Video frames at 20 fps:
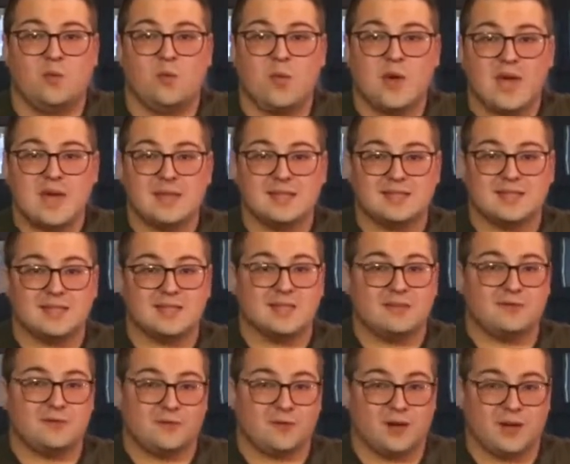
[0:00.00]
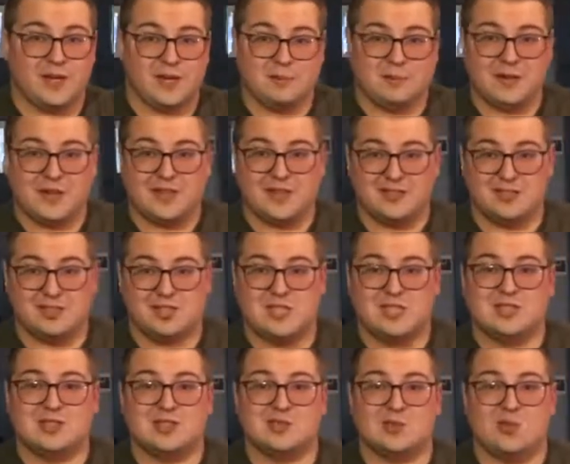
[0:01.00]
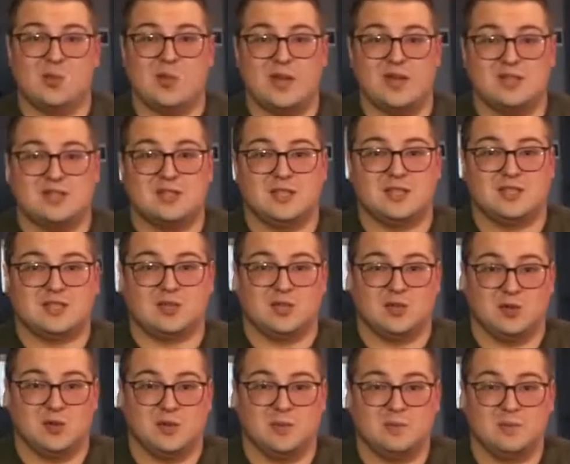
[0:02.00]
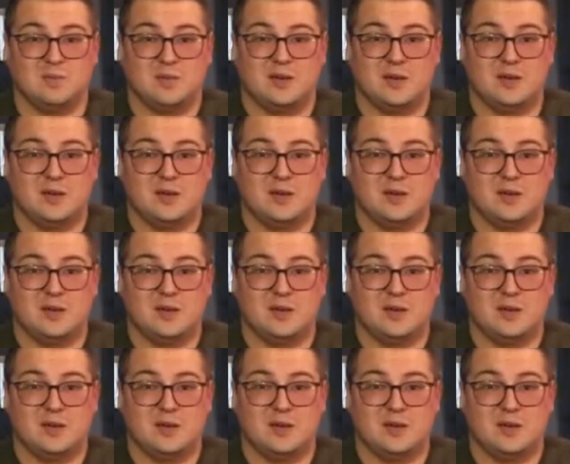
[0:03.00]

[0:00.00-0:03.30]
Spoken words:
We get to live free because Jesus went to the tomb.